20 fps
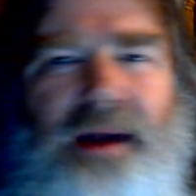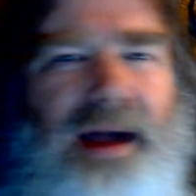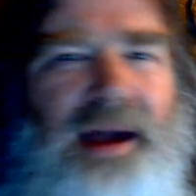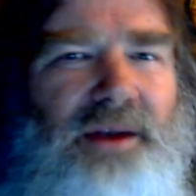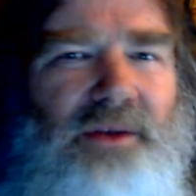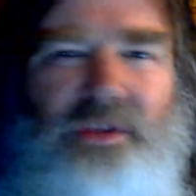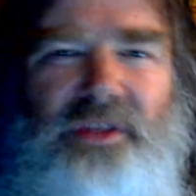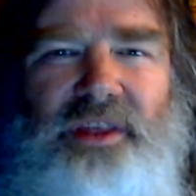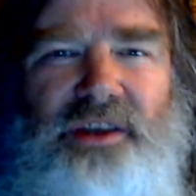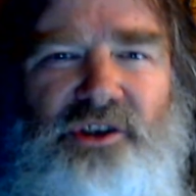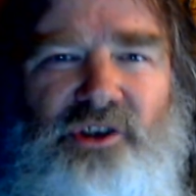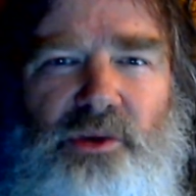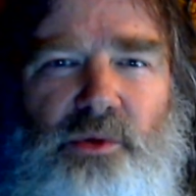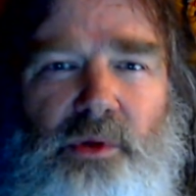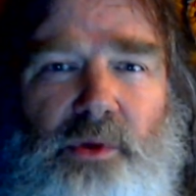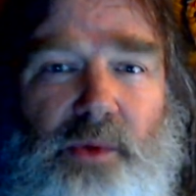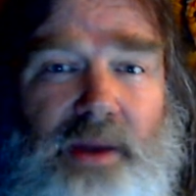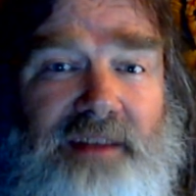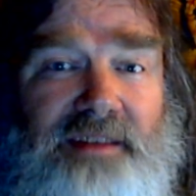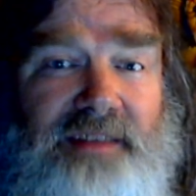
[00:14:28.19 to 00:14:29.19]
I don't think she
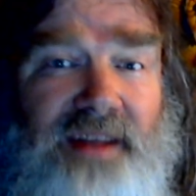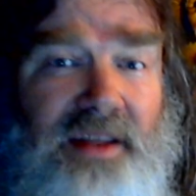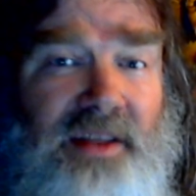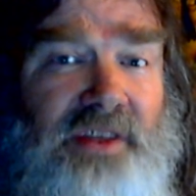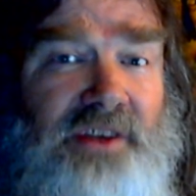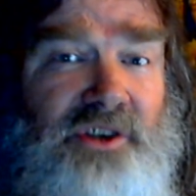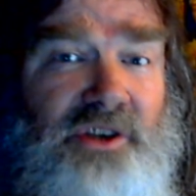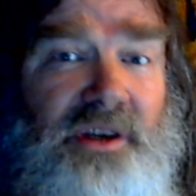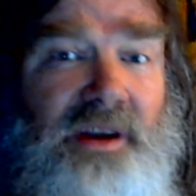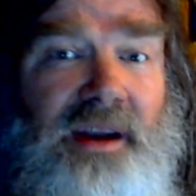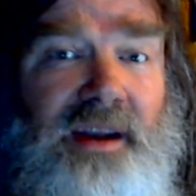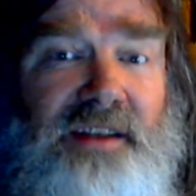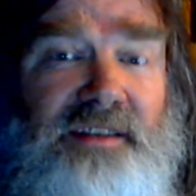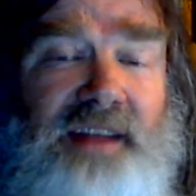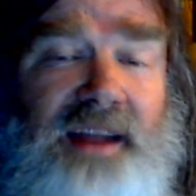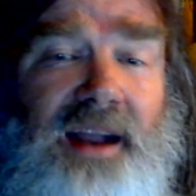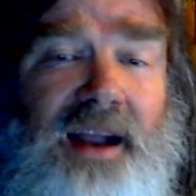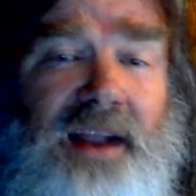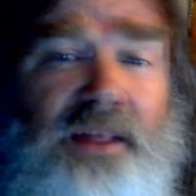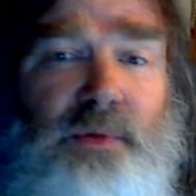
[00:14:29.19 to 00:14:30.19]
regrets it. I think she got
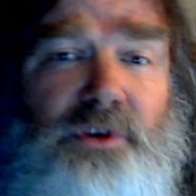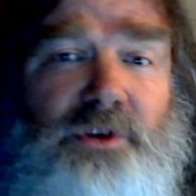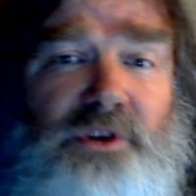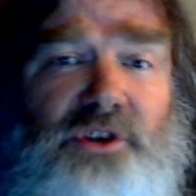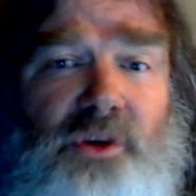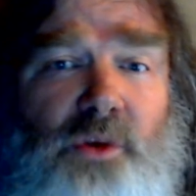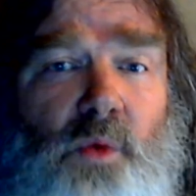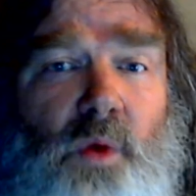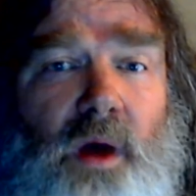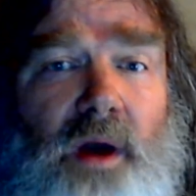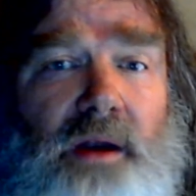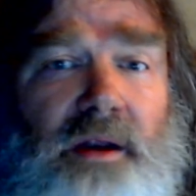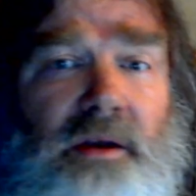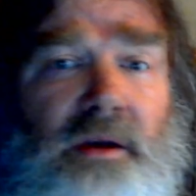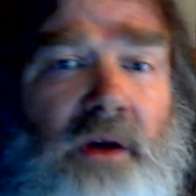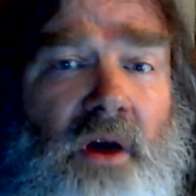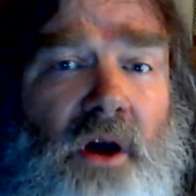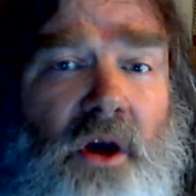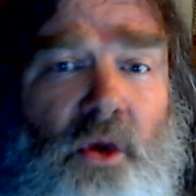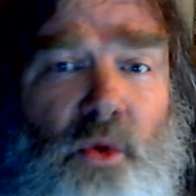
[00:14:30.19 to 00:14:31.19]
exactly what she wanted,
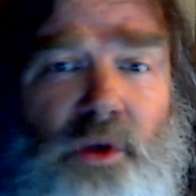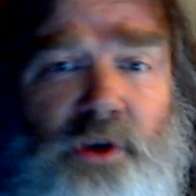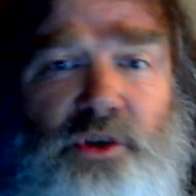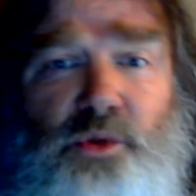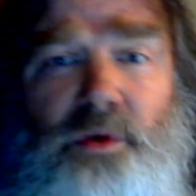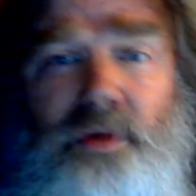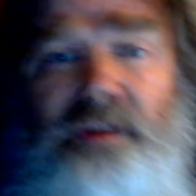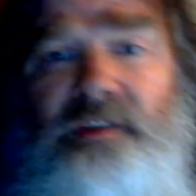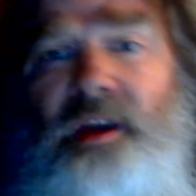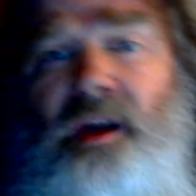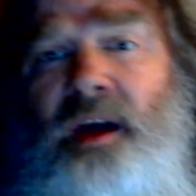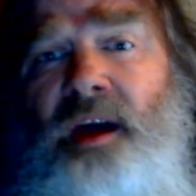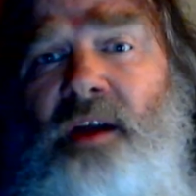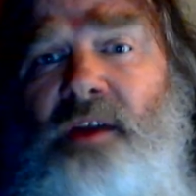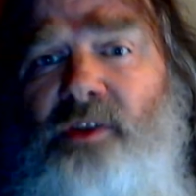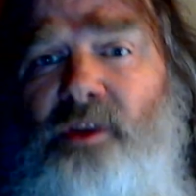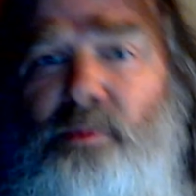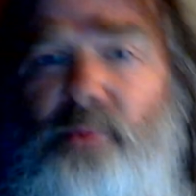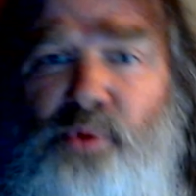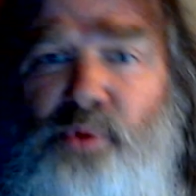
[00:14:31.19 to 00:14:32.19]
which was
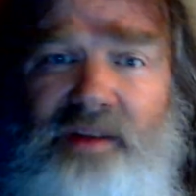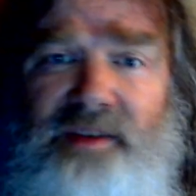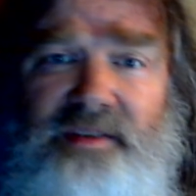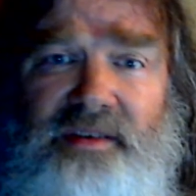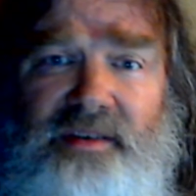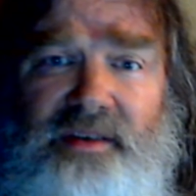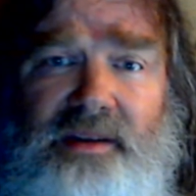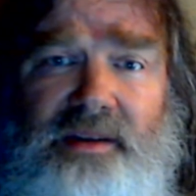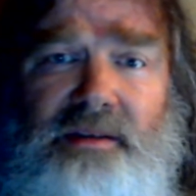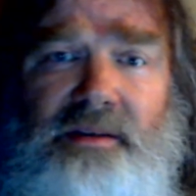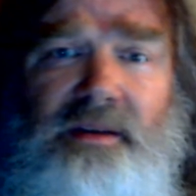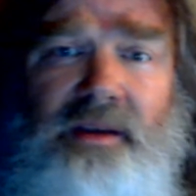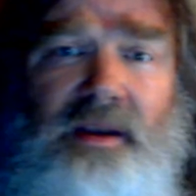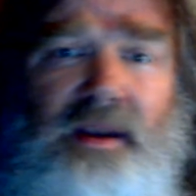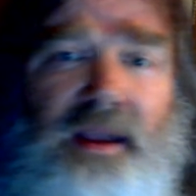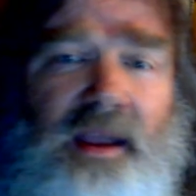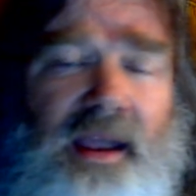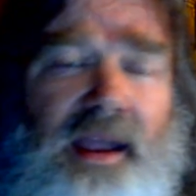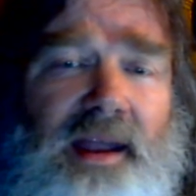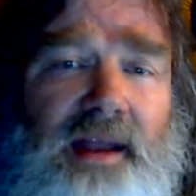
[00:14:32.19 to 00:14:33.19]
the president
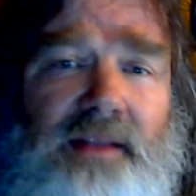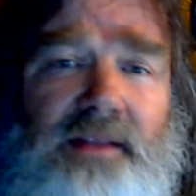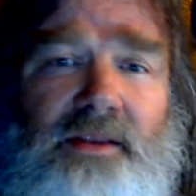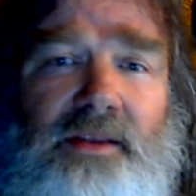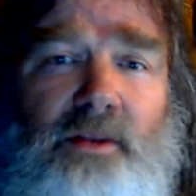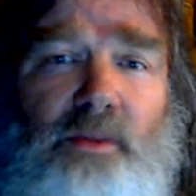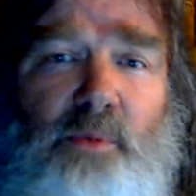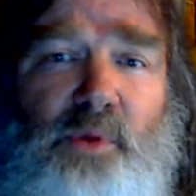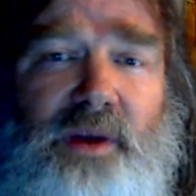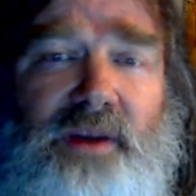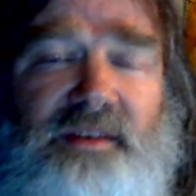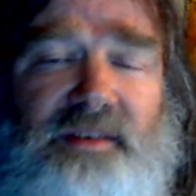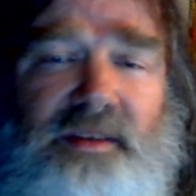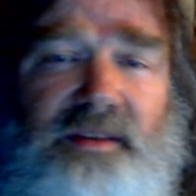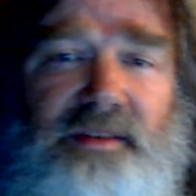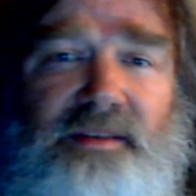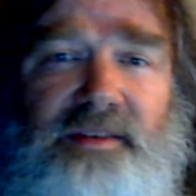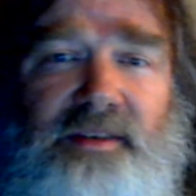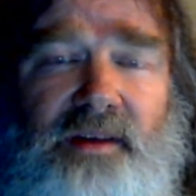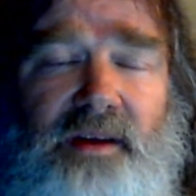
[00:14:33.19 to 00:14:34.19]
and the
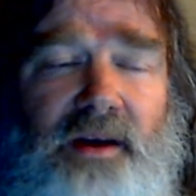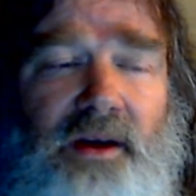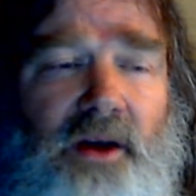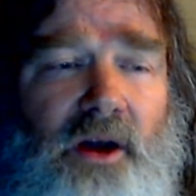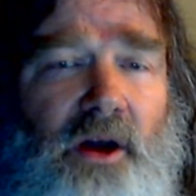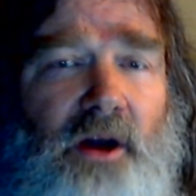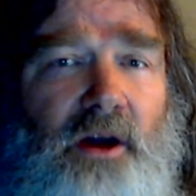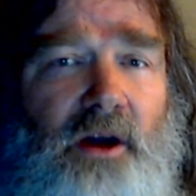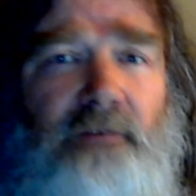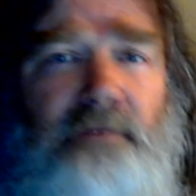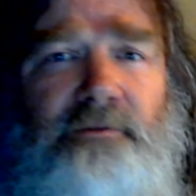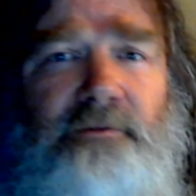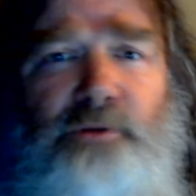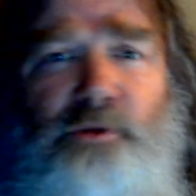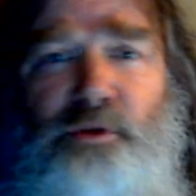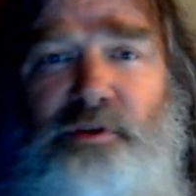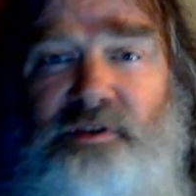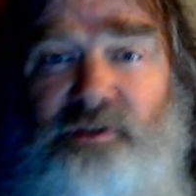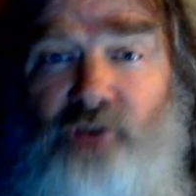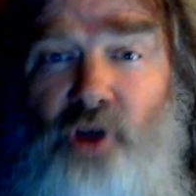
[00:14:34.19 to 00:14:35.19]
president's
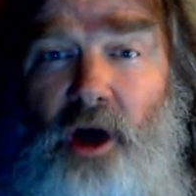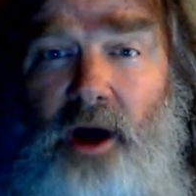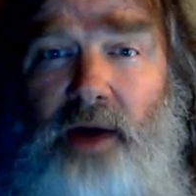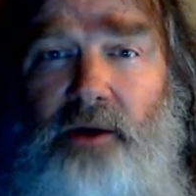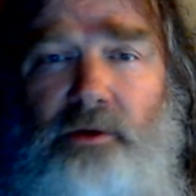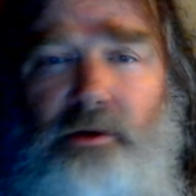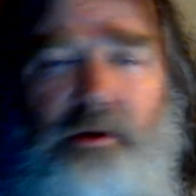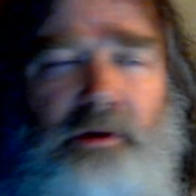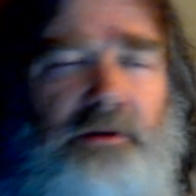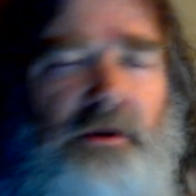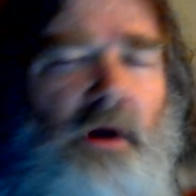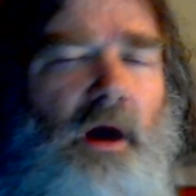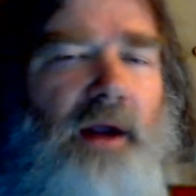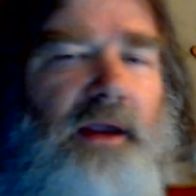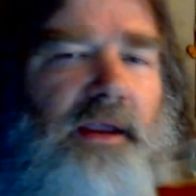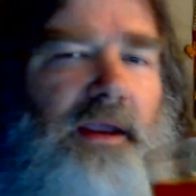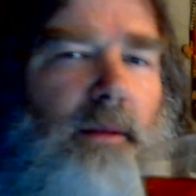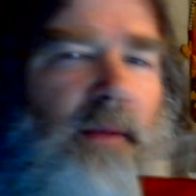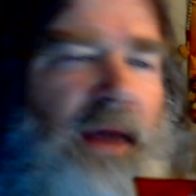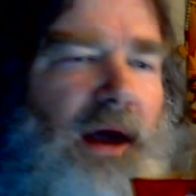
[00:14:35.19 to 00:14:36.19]
first daughter
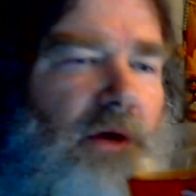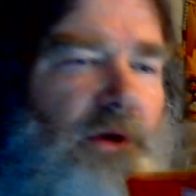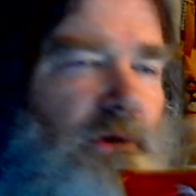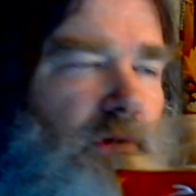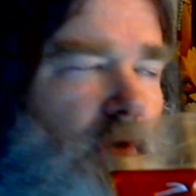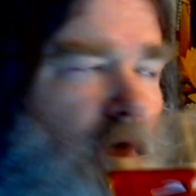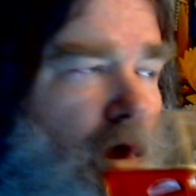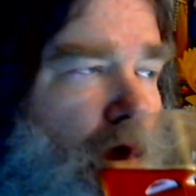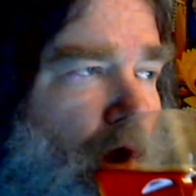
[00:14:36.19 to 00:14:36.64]
talking about her.